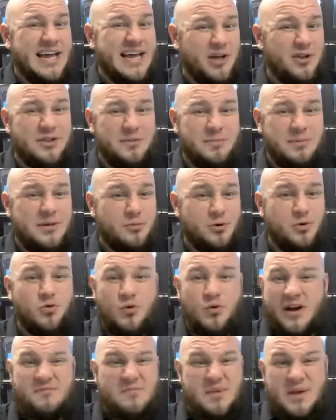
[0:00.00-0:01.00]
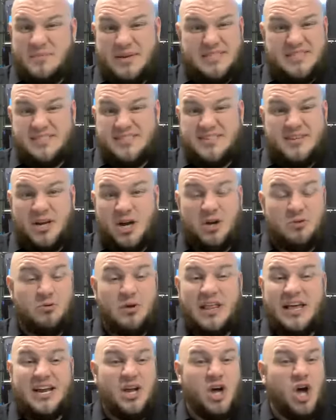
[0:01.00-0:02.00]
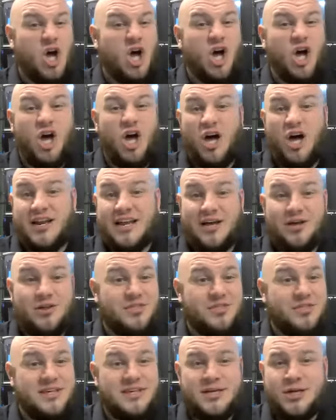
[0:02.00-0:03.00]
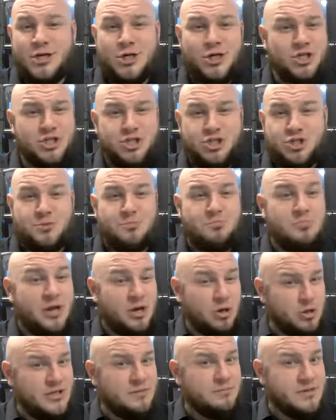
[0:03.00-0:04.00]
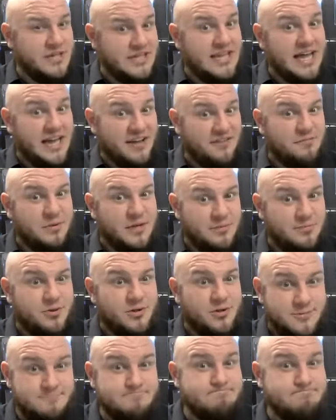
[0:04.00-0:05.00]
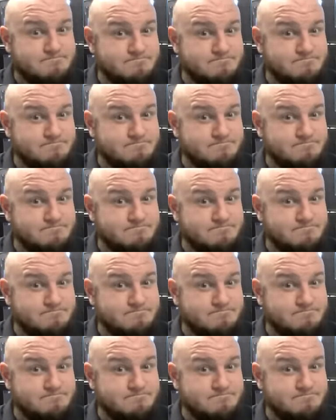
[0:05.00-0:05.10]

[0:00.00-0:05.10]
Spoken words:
of healthy people who have babies. A lot of unhealthy, should barely be alive people.